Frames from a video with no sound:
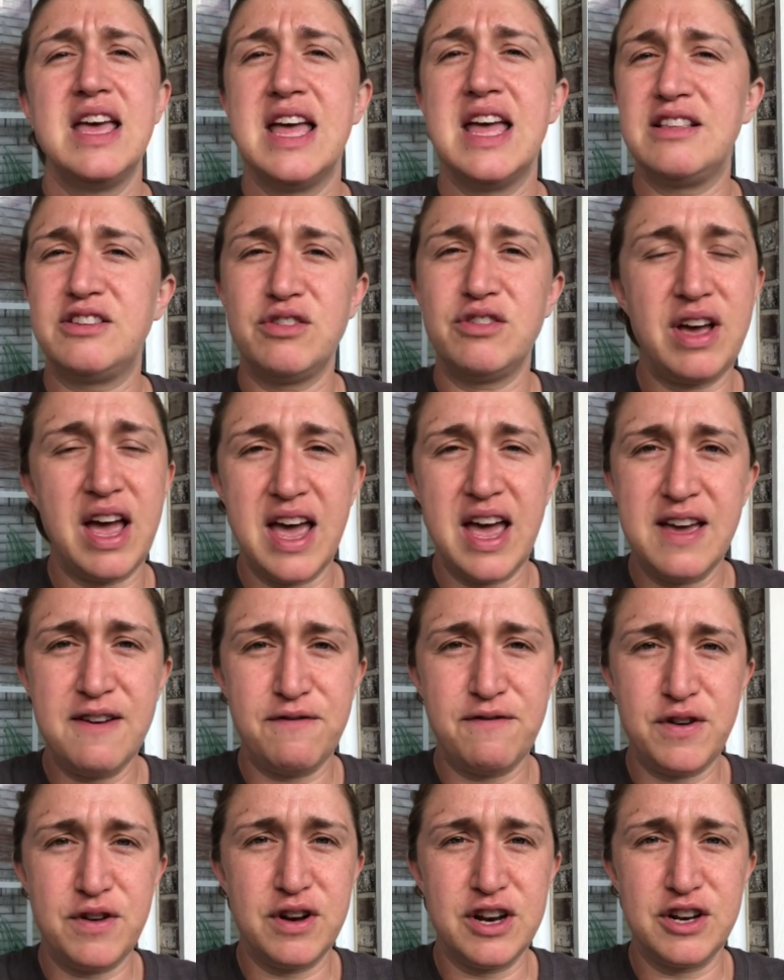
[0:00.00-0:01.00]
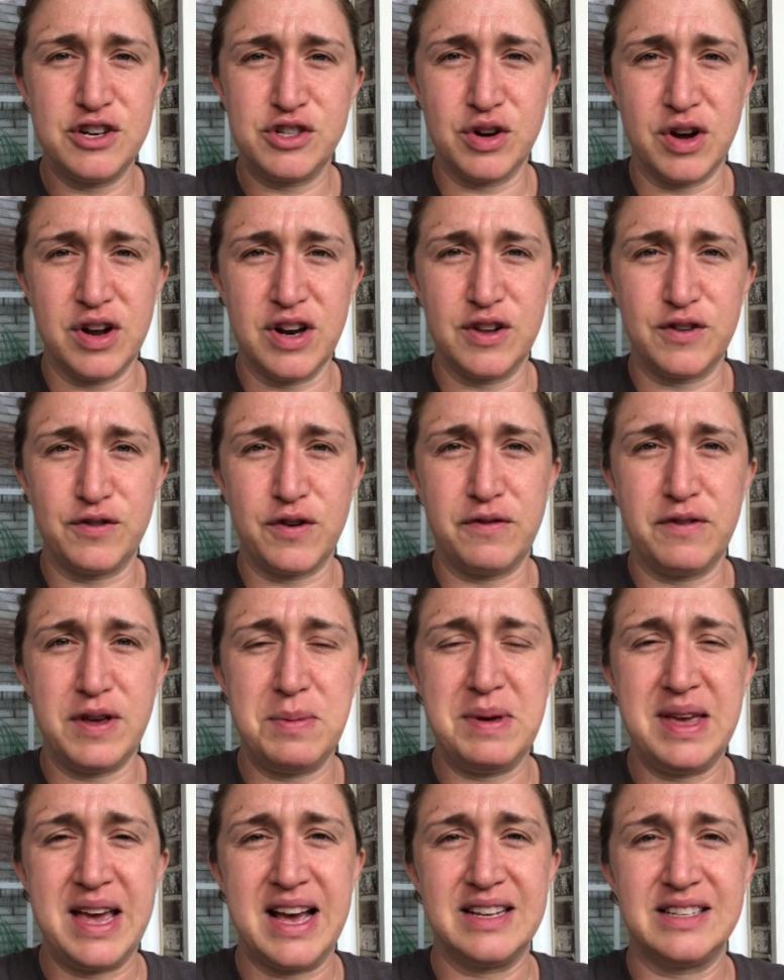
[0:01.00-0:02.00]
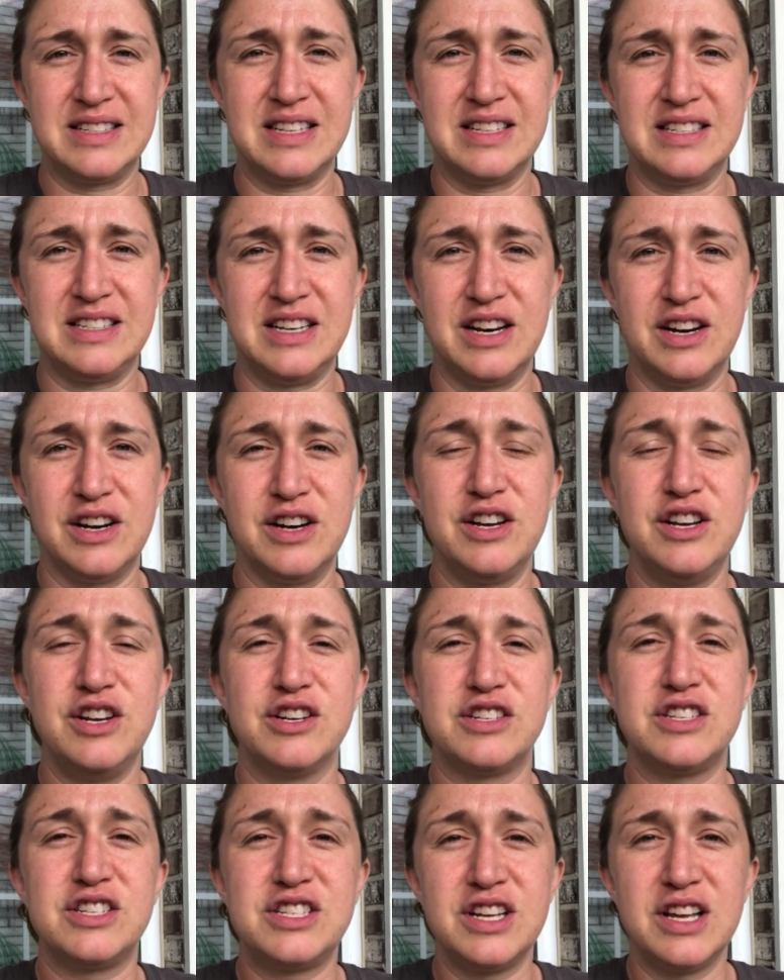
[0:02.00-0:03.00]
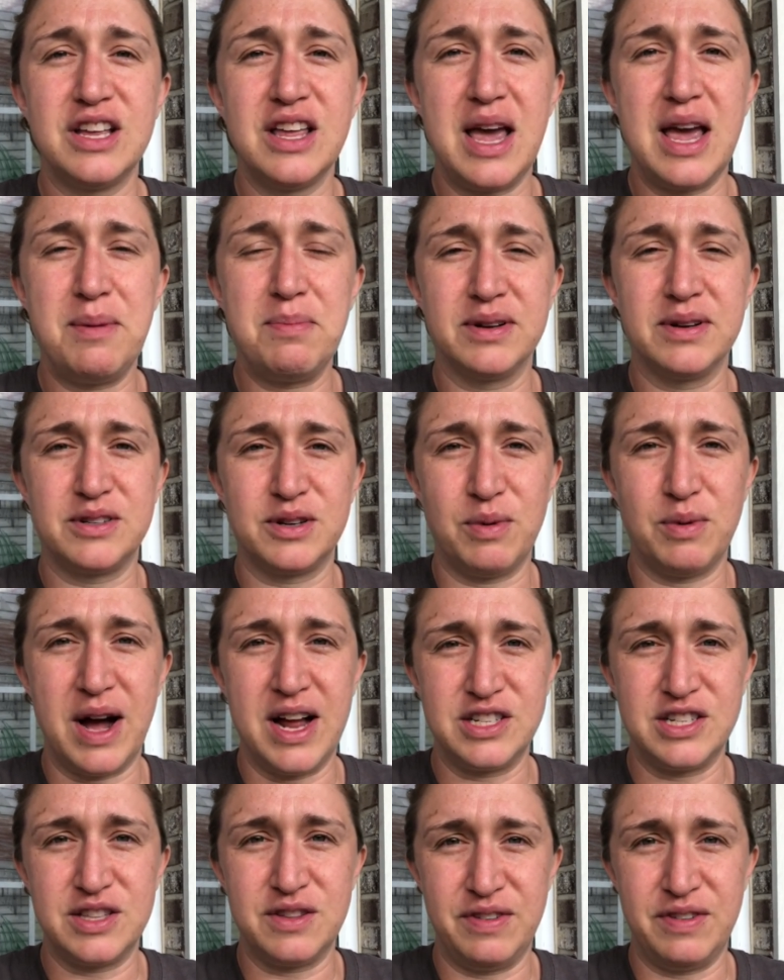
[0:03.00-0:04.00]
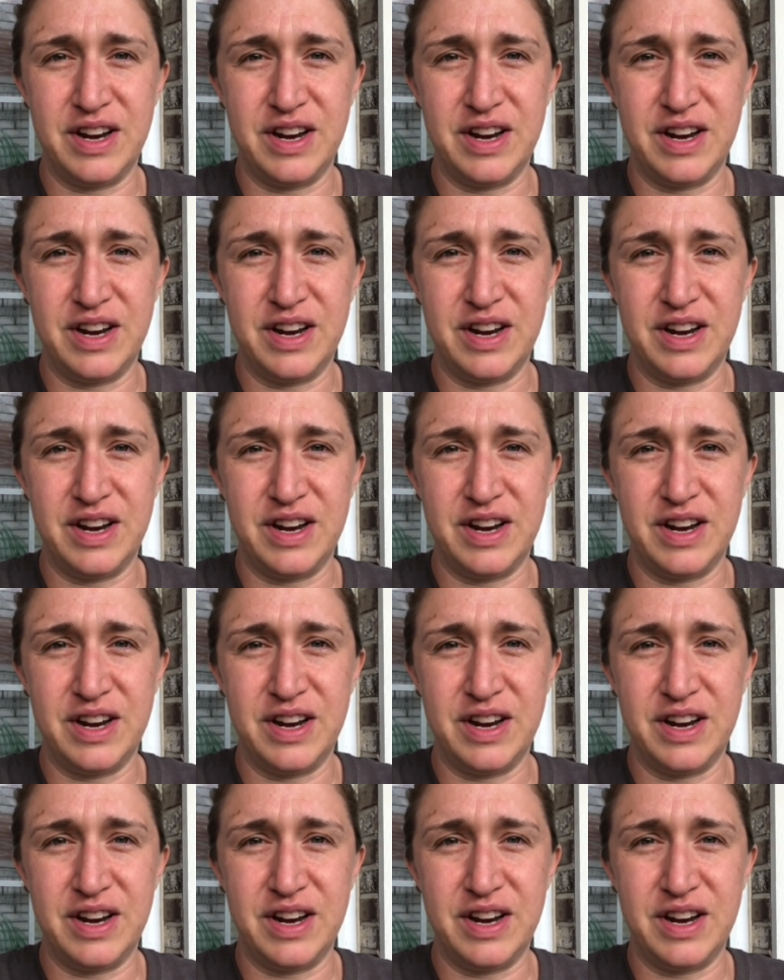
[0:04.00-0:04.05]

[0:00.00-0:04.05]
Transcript: It's okay if you didn't join us for VBS this year, you're still able to watch the